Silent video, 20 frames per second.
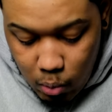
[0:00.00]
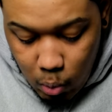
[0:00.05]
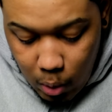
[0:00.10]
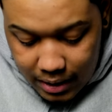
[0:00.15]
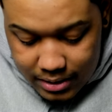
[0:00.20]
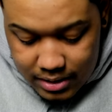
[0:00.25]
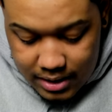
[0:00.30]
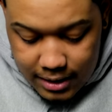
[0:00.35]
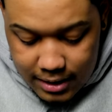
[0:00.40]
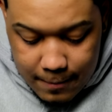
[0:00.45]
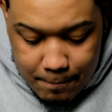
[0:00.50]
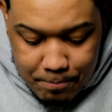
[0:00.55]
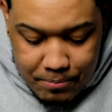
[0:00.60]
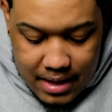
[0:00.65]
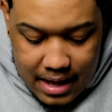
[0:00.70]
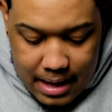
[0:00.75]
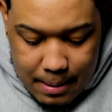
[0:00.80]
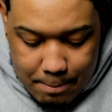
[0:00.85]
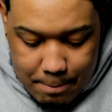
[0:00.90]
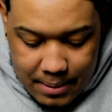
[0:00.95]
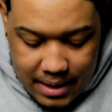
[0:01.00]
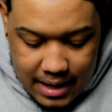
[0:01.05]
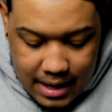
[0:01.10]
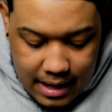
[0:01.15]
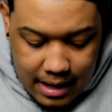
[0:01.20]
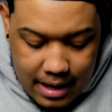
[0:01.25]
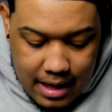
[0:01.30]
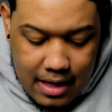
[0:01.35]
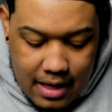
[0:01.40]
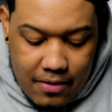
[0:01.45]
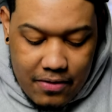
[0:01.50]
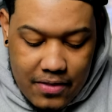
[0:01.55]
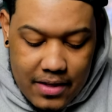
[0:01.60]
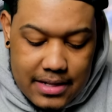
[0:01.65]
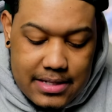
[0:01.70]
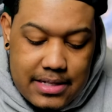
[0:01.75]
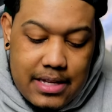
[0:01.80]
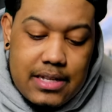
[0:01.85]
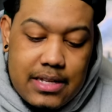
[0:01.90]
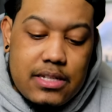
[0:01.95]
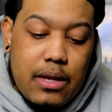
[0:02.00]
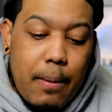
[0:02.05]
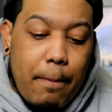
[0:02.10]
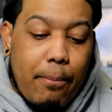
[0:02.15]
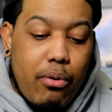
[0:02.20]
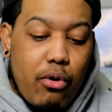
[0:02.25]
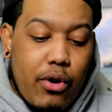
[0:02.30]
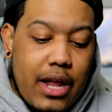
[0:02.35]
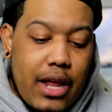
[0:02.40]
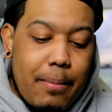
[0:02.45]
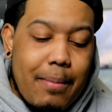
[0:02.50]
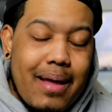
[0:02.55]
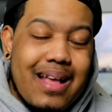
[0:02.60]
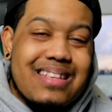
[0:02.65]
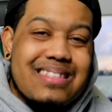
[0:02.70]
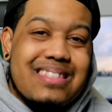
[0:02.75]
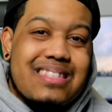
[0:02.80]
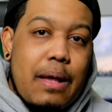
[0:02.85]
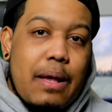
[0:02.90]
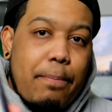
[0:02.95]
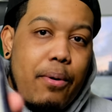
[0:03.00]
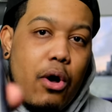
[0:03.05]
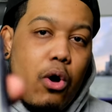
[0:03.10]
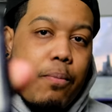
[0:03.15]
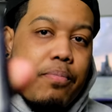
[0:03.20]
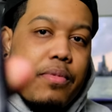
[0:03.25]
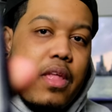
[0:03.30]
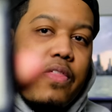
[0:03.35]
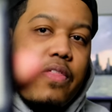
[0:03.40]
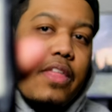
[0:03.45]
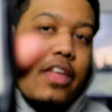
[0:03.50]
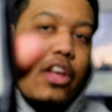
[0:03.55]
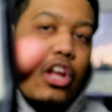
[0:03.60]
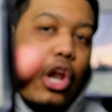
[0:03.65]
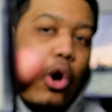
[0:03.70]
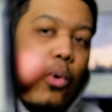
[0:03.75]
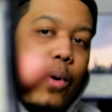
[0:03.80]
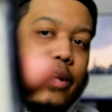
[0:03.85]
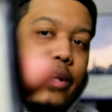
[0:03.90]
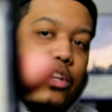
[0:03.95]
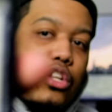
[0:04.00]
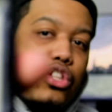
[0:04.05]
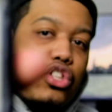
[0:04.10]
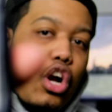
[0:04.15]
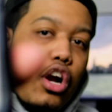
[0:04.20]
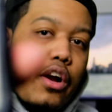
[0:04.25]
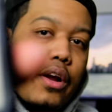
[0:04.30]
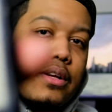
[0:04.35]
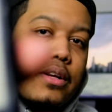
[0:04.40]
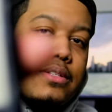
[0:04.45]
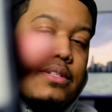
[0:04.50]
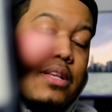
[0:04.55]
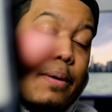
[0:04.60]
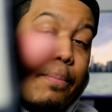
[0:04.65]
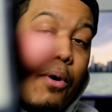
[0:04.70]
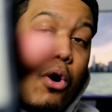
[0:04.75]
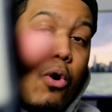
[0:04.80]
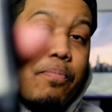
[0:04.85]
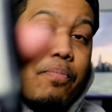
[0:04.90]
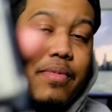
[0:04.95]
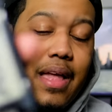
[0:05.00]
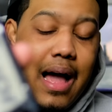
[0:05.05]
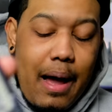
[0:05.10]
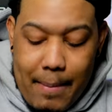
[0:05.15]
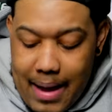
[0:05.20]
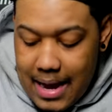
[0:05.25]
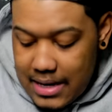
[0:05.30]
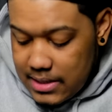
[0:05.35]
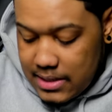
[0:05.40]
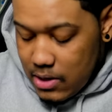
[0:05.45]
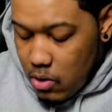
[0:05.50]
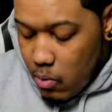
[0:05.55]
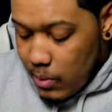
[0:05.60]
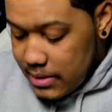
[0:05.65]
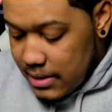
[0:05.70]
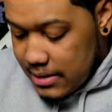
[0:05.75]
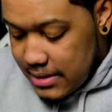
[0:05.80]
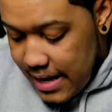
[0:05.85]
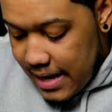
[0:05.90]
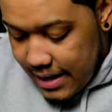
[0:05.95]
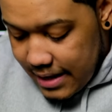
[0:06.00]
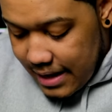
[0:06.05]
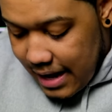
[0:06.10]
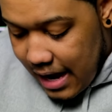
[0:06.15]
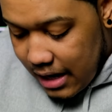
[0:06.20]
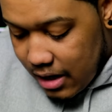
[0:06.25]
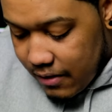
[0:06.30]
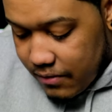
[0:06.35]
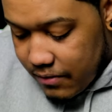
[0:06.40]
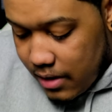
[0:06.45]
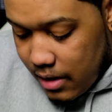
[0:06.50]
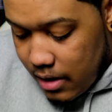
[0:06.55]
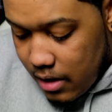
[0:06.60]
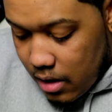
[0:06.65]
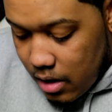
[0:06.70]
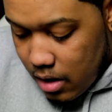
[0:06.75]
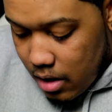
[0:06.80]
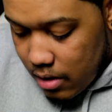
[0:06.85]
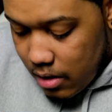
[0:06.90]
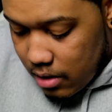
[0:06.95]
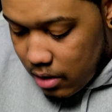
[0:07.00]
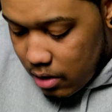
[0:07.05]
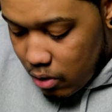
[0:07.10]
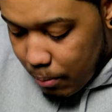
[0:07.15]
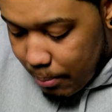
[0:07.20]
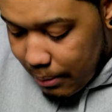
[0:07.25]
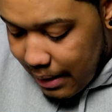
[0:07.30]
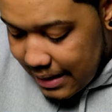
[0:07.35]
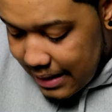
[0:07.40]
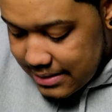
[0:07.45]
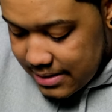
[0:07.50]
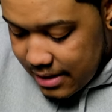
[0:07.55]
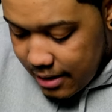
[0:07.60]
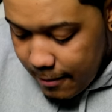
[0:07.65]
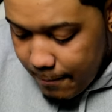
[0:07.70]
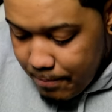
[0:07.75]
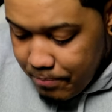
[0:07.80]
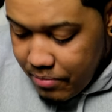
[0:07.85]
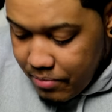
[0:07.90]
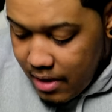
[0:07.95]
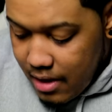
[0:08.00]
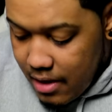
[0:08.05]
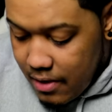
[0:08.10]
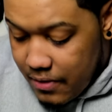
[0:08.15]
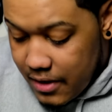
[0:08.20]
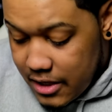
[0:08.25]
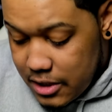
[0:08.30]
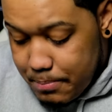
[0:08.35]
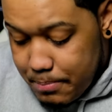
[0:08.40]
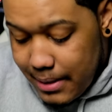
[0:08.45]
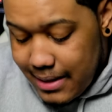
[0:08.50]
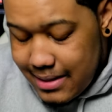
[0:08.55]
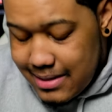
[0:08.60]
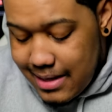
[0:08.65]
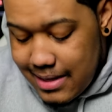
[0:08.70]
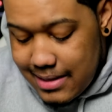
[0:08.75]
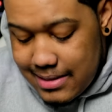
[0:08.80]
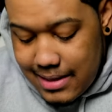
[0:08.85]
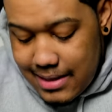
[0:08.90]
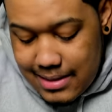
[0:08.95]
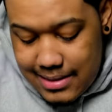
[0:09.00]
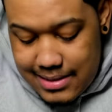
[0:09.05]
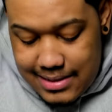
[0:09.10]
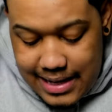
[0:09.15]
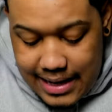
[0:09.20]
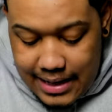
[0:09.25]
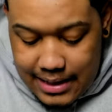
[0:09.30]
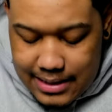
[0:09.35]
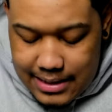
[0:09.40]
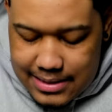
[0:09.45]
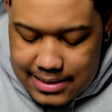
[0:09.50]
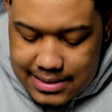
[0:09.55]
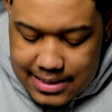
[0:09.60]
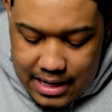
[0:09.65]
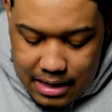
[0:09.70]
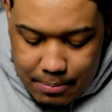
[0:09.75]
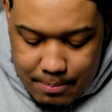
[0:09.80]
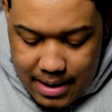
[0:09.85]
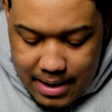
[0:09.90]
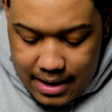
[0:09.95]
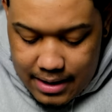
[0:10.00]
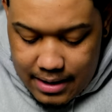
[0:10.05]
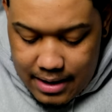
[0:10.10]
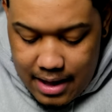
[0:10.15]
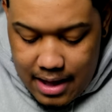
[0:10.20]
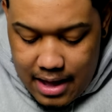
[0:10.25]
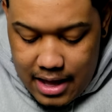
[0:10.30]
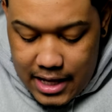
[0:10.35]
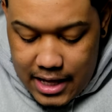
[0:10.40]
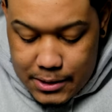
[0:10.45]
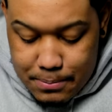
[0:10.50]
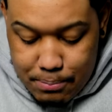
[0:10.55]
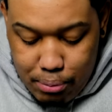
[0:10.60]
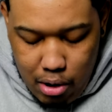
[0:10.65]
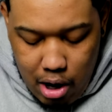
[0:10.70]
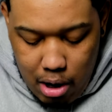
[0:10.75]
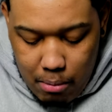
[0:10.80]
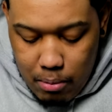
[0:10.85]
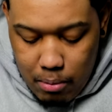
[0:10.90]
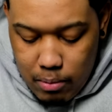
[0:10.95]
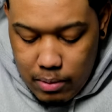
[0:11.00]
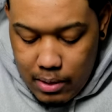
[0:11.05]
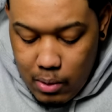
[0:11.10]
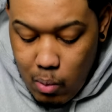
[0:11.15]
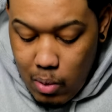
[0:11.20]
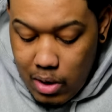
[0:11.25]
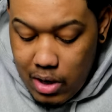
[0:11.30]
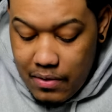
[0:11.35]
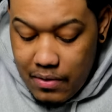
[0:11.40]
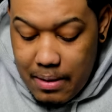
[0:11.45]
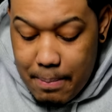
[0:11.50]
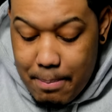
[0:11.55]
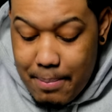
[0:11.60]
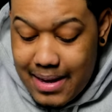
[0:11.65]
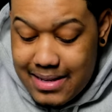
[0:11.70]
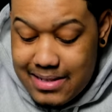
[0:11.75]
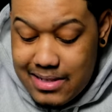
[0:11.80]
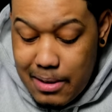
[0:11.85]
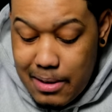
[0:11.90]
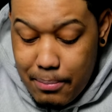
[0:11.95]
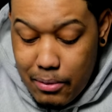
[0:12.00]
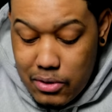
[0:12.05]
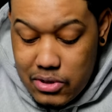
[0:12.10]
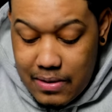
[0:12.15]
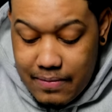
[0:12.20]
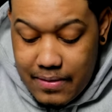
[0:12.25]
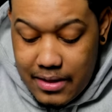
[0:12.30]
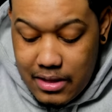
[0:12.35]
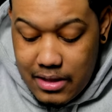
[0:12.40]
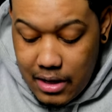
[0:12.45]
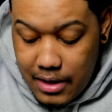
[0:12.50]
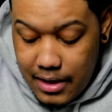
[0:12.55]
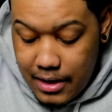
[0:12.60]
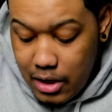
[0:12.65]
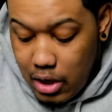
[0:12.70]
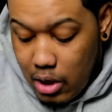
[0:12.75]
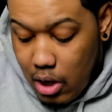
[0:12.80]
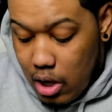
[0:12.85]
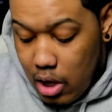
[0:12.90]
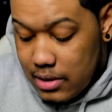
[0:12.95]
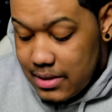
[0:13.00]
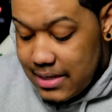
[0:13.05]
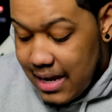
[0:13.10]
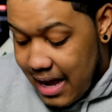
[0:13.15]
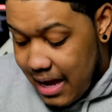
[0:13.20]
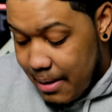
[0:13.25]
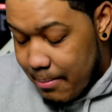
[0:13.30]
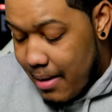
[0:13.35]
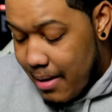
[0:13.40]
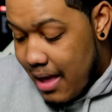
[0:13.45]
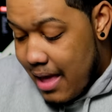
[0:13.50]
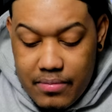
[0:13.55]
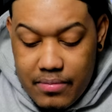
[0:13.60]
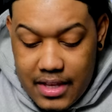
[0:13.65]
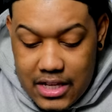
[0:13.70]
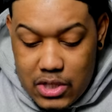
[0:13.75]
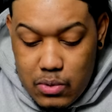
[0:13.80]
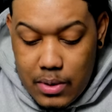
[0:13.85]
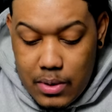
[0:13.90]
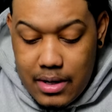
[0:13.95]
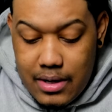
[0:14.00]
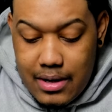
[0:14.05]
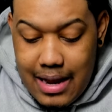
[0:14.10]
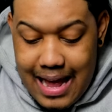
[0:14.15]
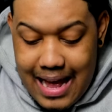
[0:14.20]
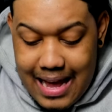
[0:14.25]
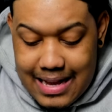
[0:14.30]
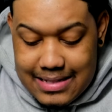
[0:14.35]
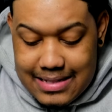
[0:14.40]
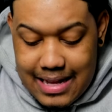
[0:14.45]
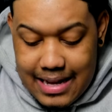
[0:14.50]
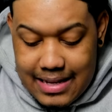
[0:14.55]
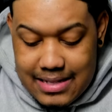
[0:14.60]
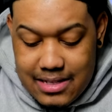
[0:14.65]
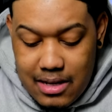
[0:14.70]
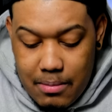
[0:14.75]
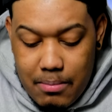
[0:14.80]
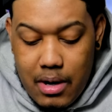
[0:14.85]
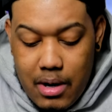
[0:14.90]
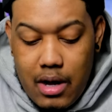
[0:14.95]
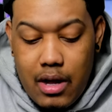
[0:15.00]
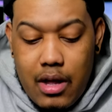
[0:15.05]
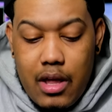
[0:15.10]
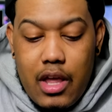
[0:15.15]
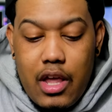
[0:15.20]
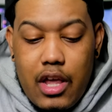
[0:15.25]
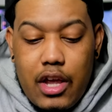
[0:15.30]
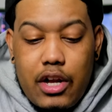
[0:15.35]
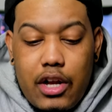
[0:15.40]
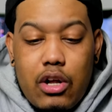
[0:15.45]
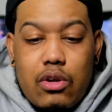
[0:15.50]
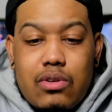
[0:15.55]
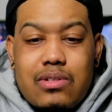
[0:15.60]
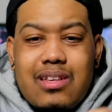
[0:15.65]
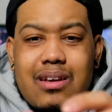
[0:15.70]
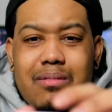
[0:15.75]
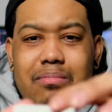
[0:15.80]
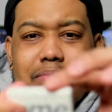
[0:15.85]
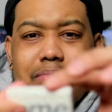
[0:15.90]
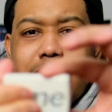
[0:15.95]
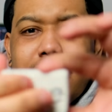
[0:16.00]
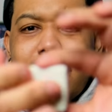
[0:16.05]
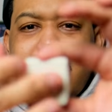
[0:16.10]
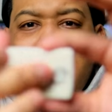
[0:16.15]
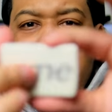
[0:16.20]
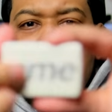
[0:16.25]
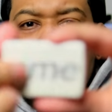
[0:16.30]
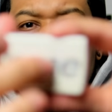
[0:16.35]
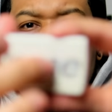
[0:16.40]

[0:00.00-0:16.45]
wanted, it being this Supreme Zippo, the glow in the dark Zippo. I'm actually going to take it out of the little plastic. This piece is insanely sick, man. It's probably one of the best Zippos that they've done in a long time. This one has like some, some